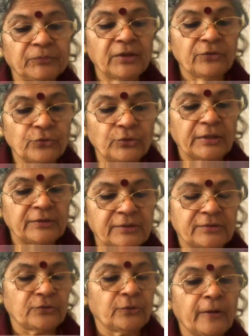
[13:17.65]
Okay, so that
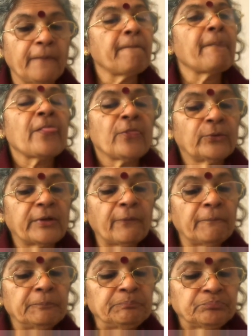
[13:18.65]
is okay. So
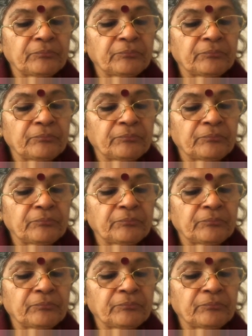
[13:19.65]
now